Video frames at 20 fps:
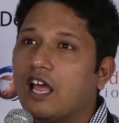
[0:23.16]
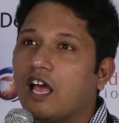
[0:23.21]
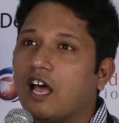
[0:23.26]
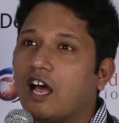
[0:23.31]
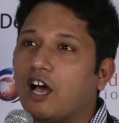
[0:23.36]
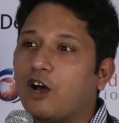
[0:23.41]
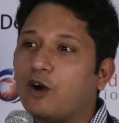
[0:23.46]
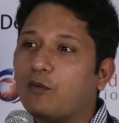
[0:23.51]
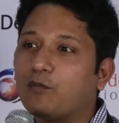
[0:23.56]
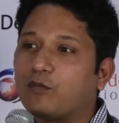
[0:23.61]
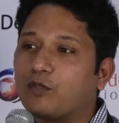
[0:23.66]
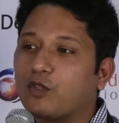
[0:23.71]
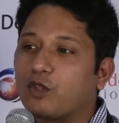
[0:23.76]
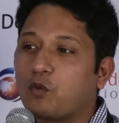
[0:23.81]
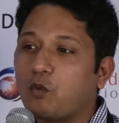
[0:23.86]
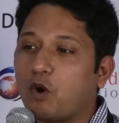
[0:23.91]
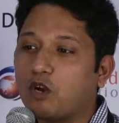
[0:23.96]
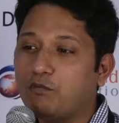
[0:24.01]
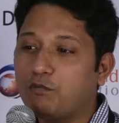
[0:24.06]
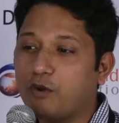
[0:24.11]
Uh,
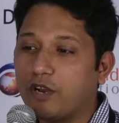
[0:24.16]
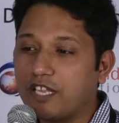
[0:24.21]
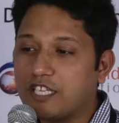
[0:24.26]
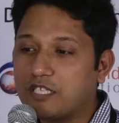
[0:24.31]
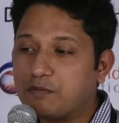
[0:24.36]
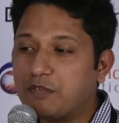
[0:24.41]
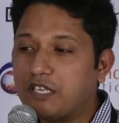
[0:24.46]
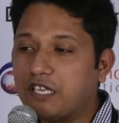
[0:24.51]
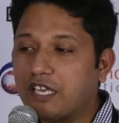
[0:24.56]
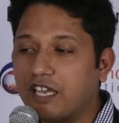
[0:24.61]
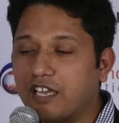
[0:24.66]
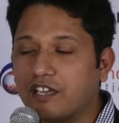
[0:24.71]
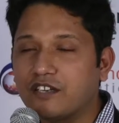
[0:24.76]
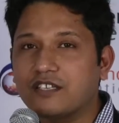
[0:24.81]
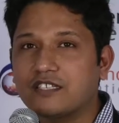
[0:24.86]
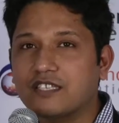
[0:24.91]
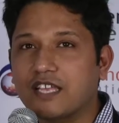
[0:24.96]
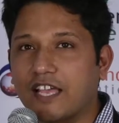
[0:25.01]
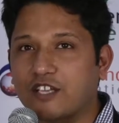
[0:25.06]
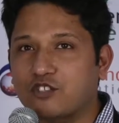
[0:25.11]
what brings me here
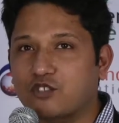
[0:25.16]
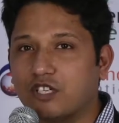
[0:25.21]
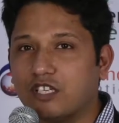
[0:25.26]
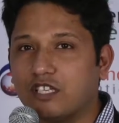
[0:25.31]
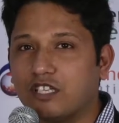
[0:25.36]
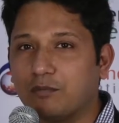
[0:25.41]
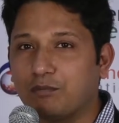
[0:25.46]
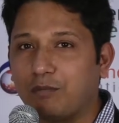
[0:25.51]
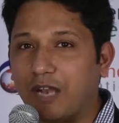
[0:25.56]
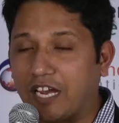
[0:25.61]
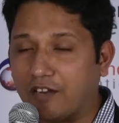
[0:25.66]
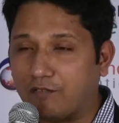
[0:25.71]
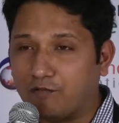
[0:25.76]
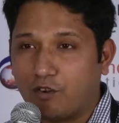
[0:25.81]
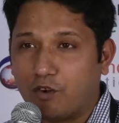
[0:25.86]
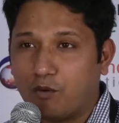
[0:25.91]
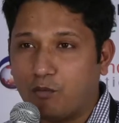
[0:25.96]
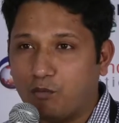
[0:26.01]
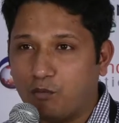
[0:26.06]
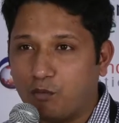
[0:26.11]
is actually a
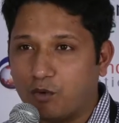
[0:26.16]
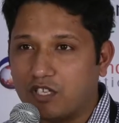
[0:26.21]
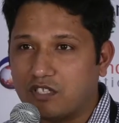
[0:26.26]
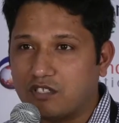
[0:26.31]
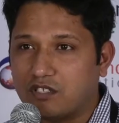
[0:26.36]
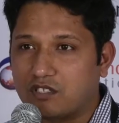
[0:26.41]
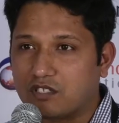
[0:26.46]
platform with